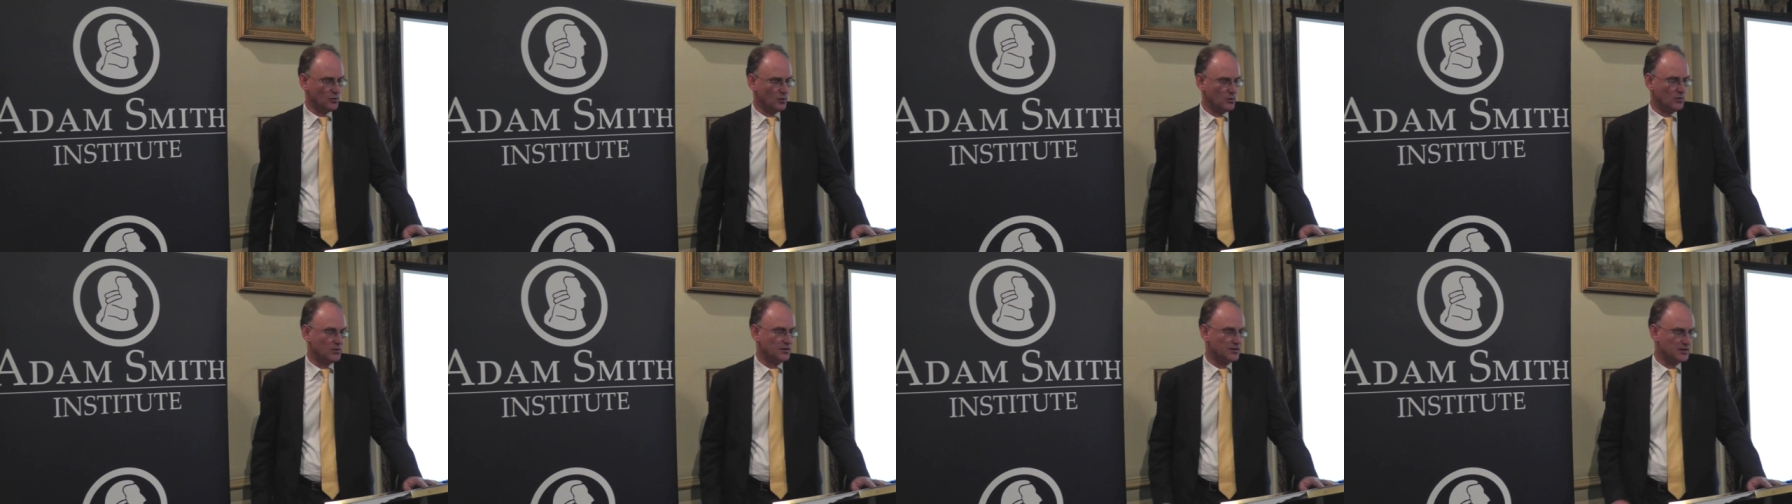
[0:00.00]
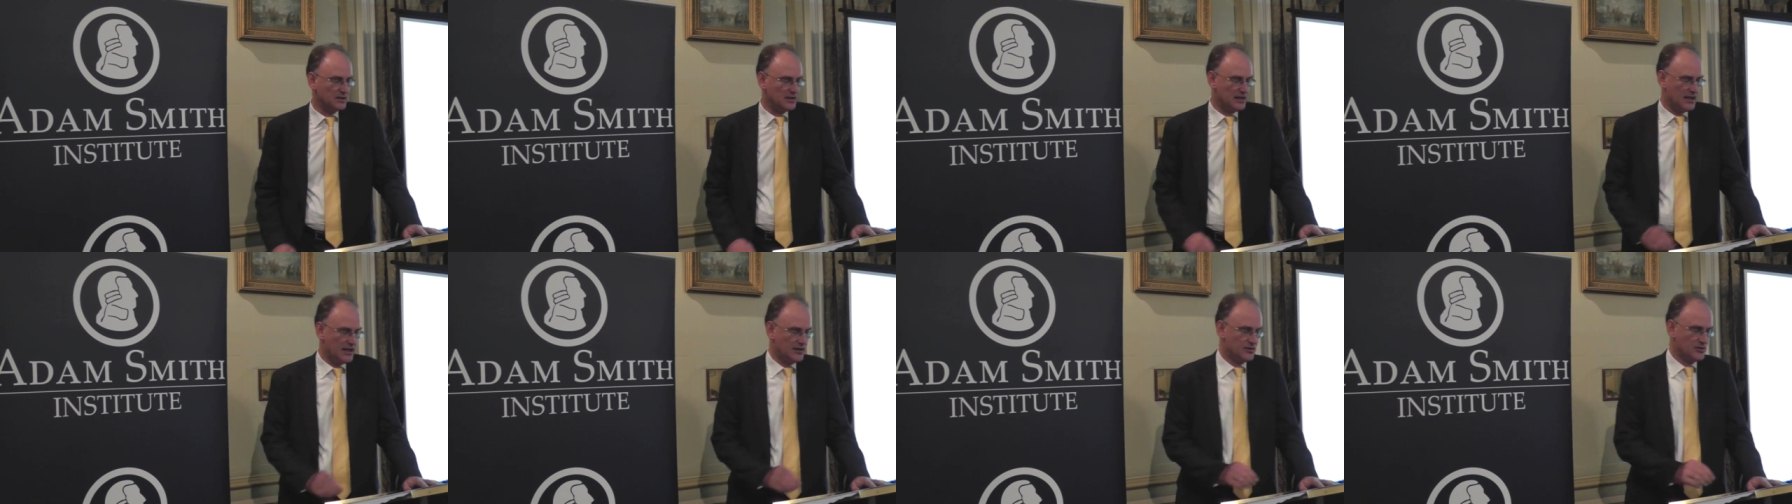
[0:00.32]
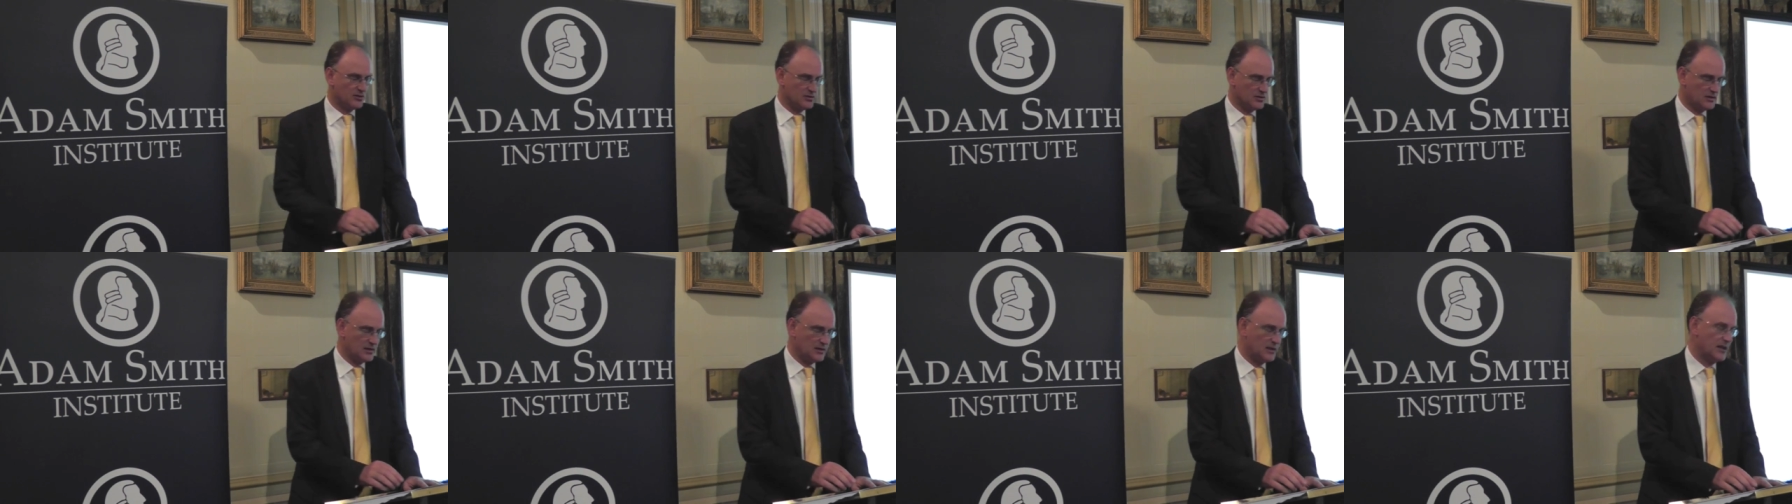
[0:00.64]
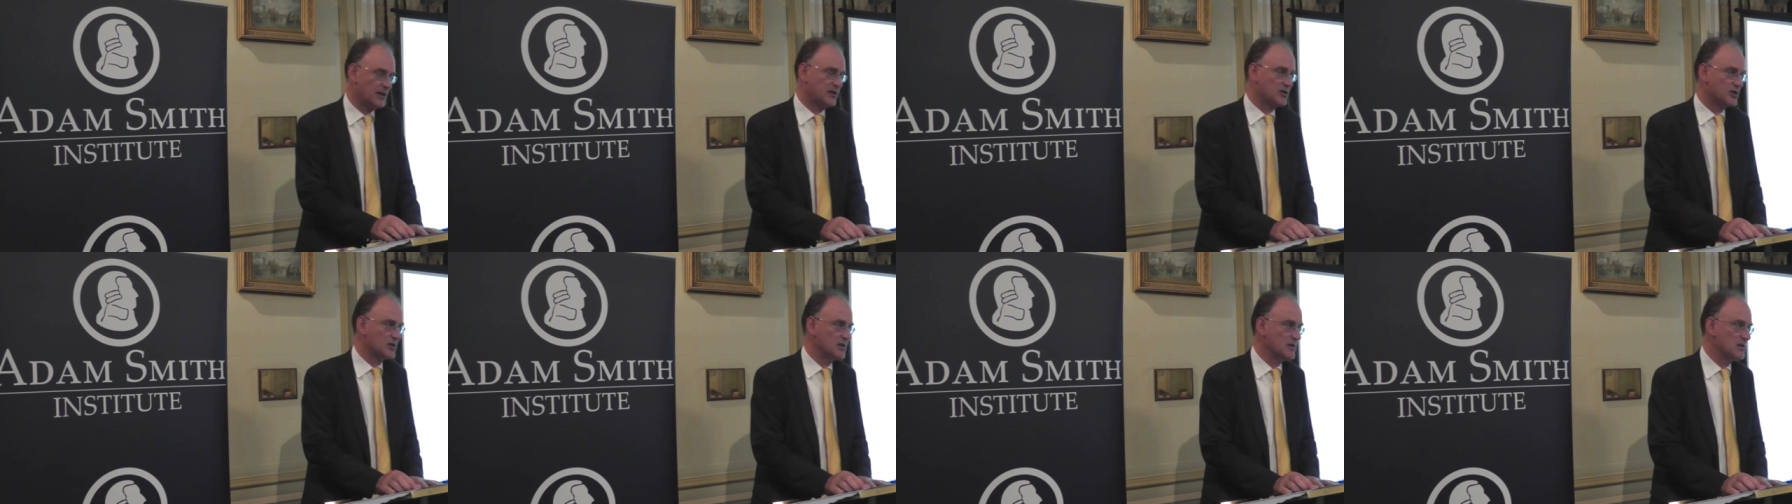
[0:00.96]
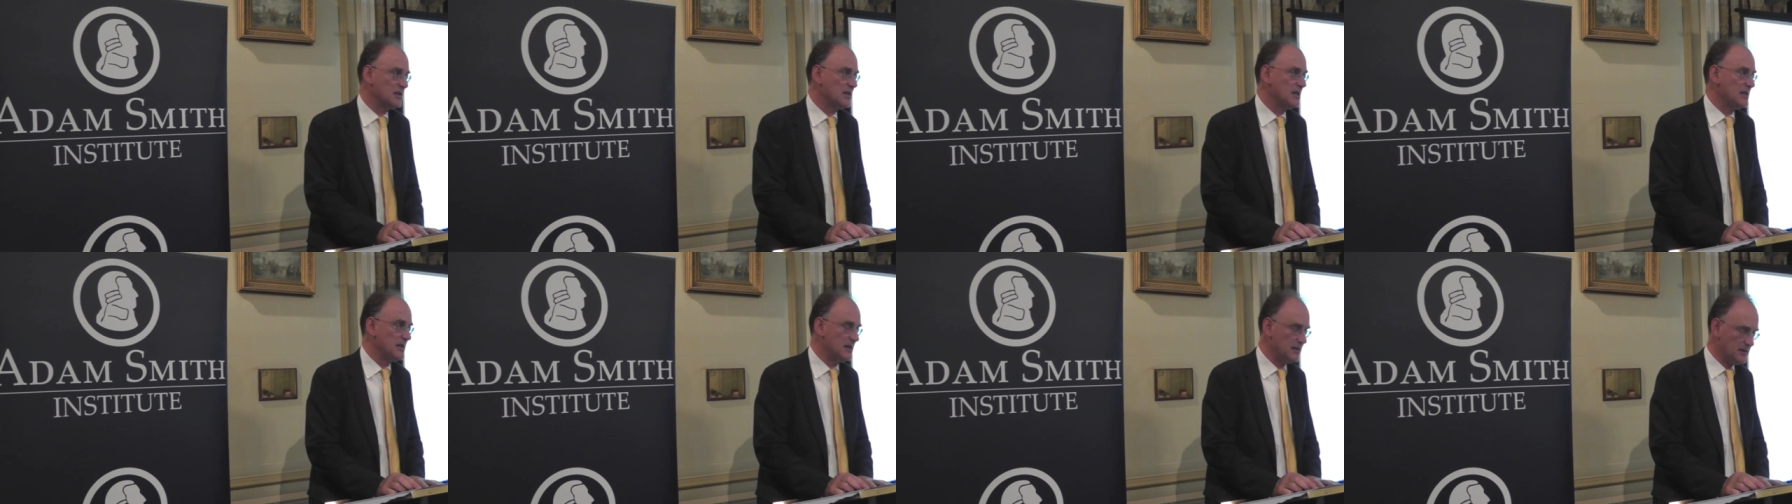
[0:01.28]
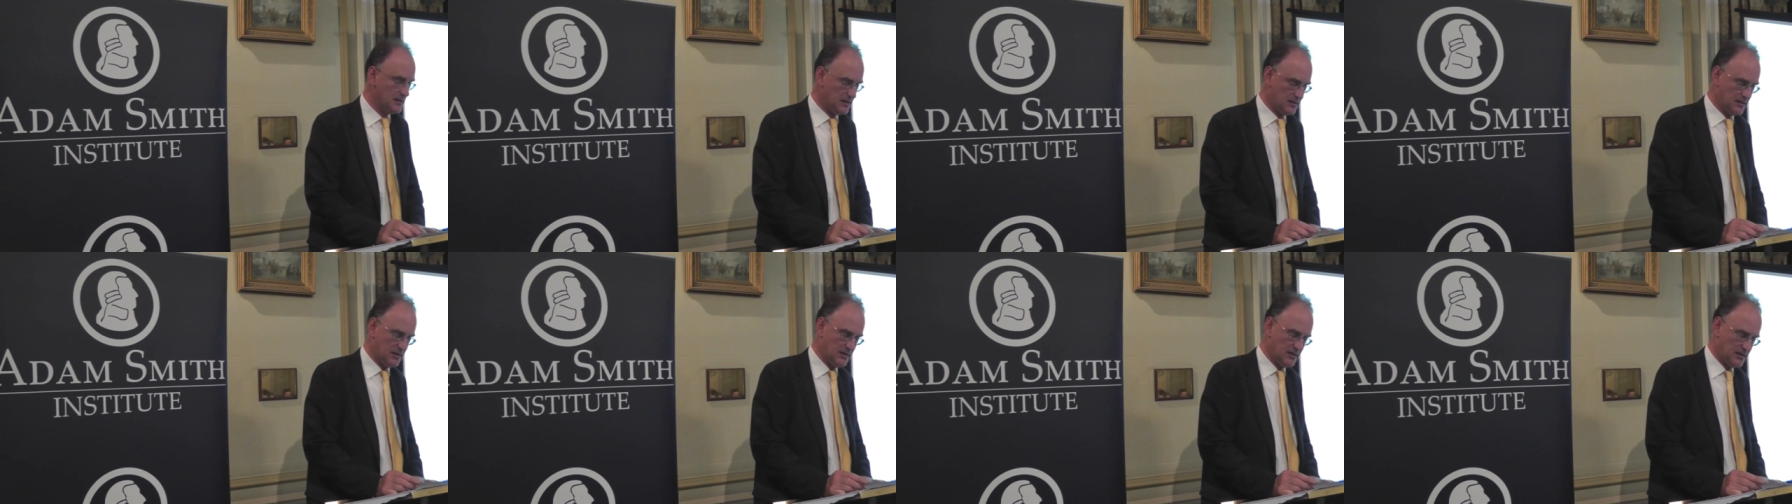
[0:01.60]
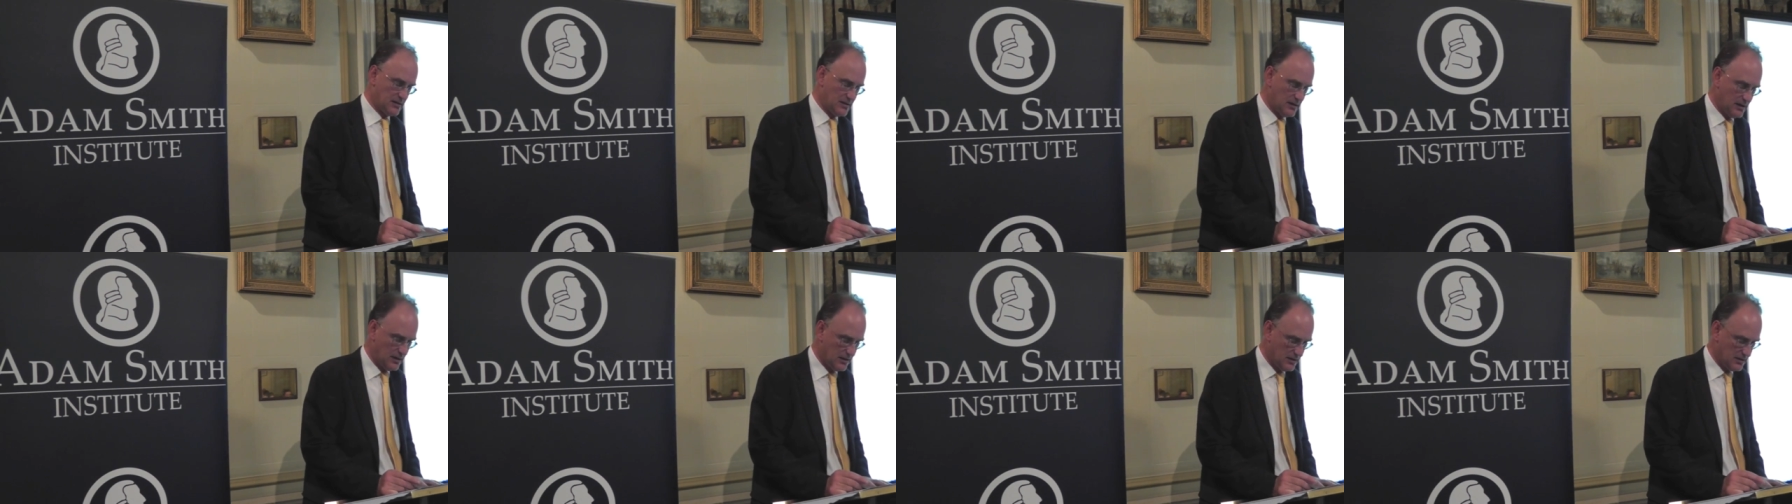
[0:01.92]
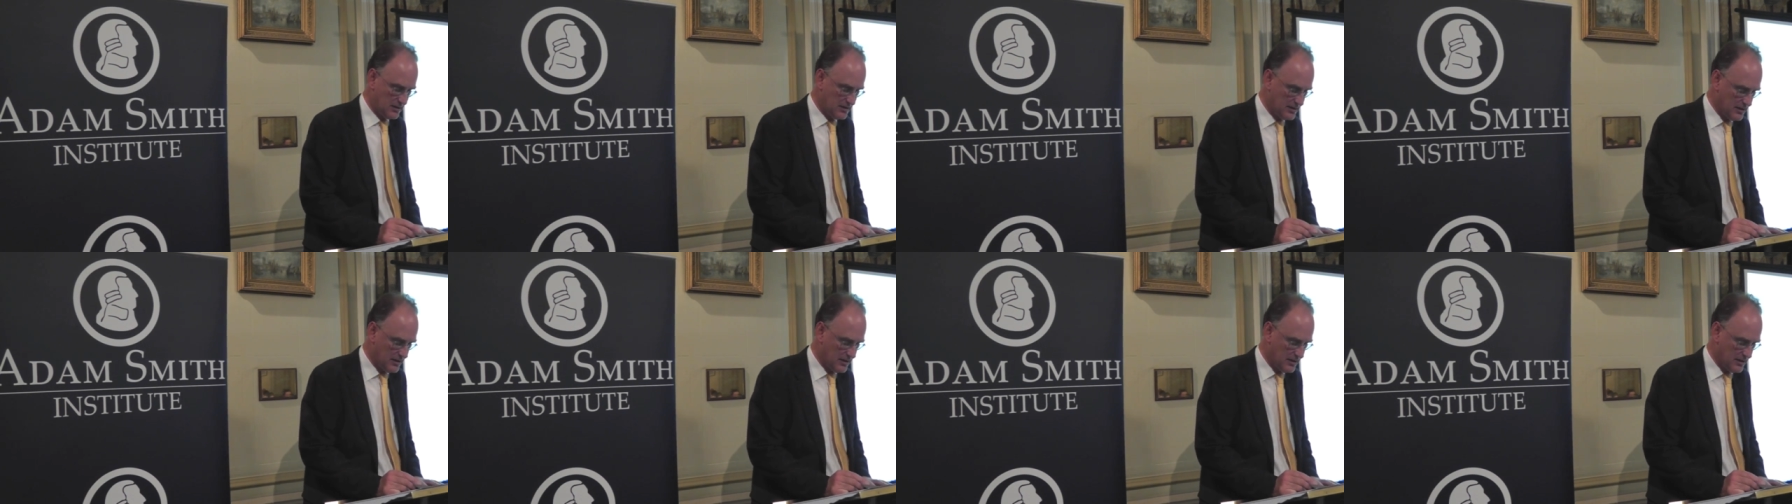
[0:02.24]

all that natural selection needs to start